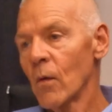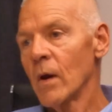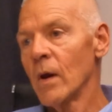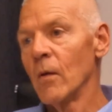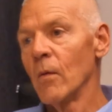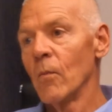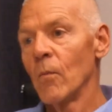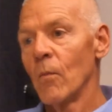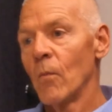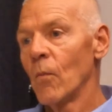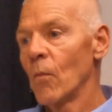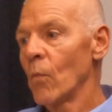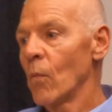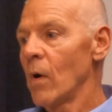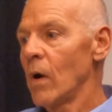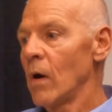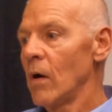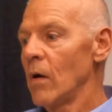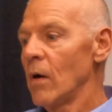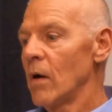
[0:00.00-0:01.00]
Right.
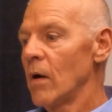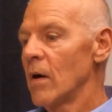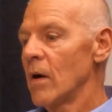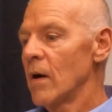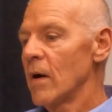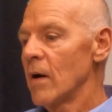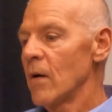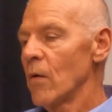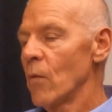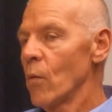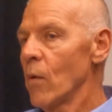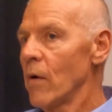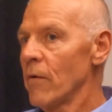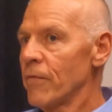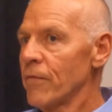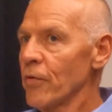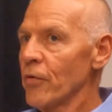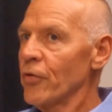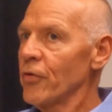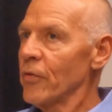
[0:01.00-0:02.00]
Well,
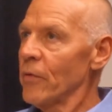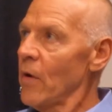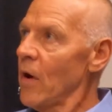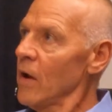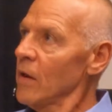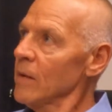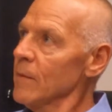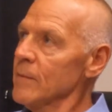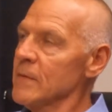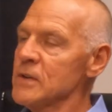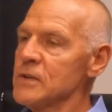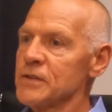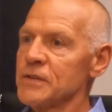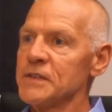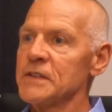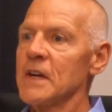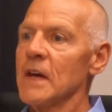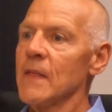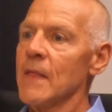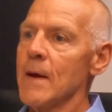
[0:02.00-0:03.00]
first of all, let me
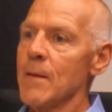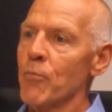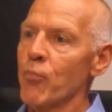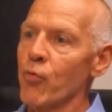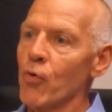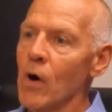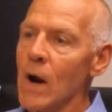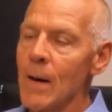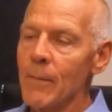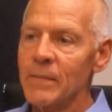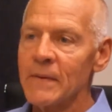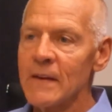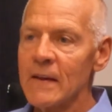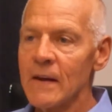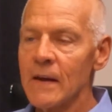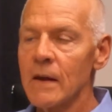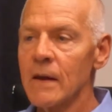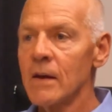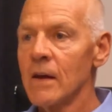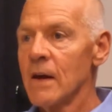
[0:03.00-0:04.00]
just say that
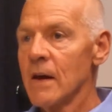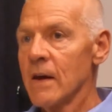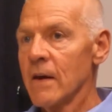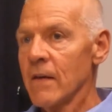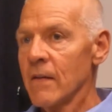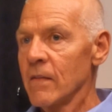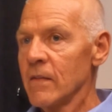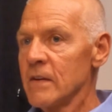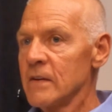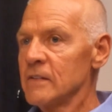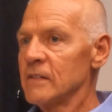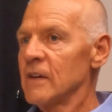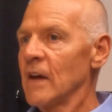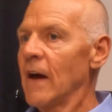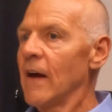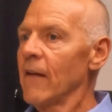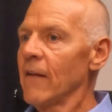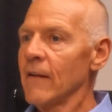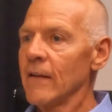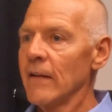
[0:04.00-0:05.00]
prompting these
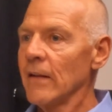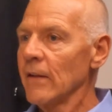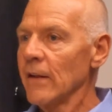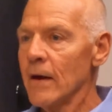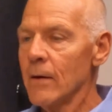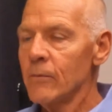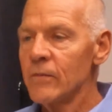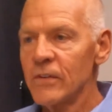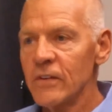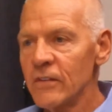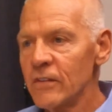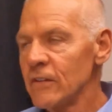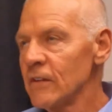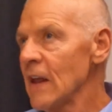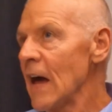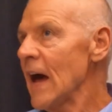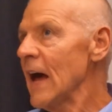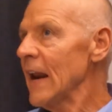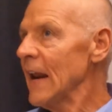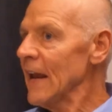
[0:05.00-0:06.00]
LLMs is
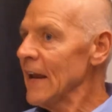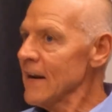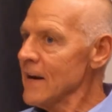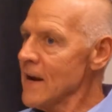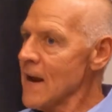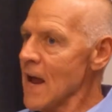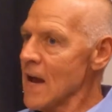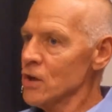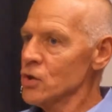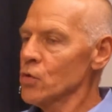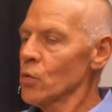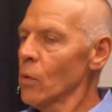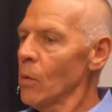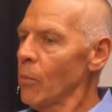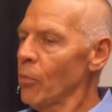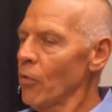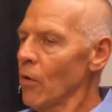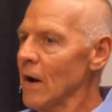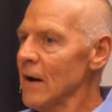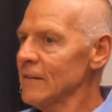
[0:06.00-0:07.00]
not a natural
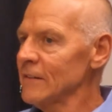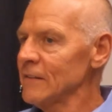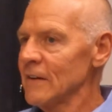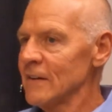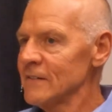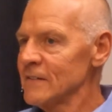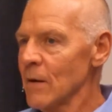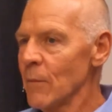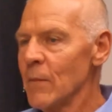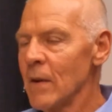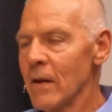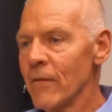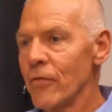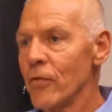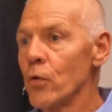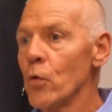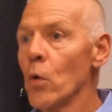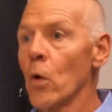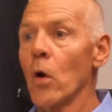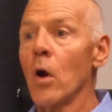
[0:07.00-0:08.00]
process. I mean, if
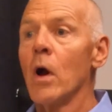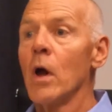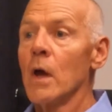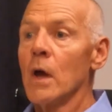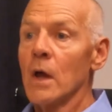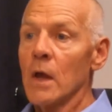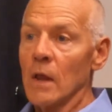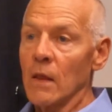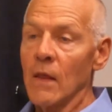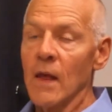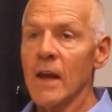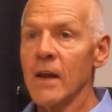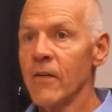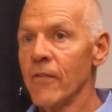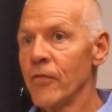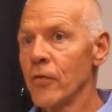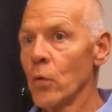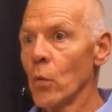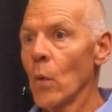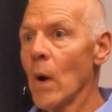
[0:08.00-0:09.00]
you
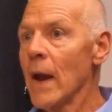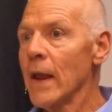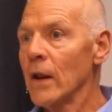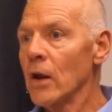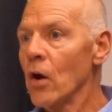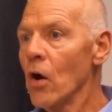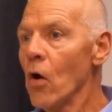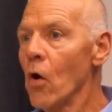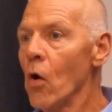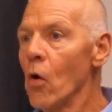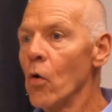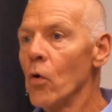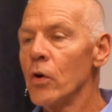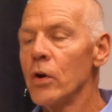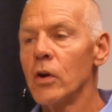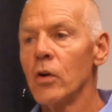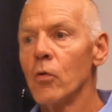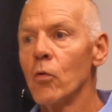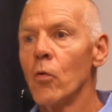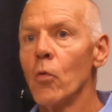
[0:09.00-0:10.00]
write
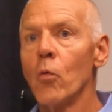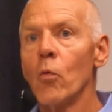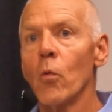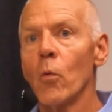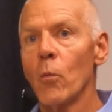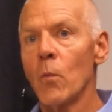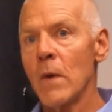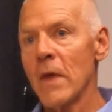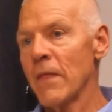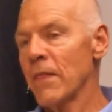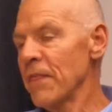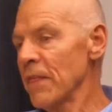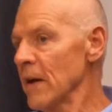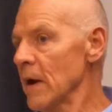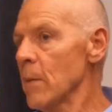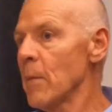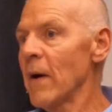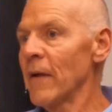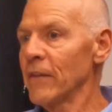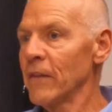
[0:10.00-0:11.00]
code, you may
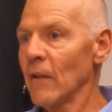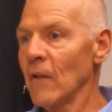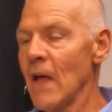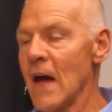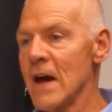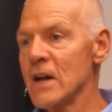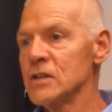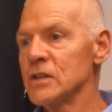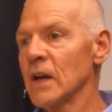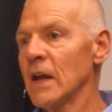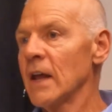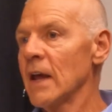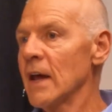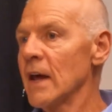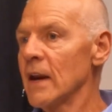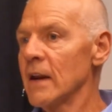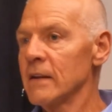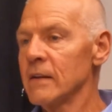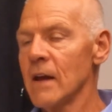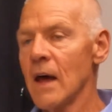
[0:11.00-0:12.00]
think about the logic
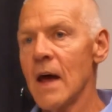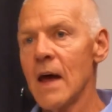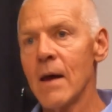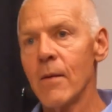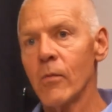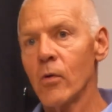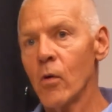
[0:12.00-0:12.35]
ahead of time.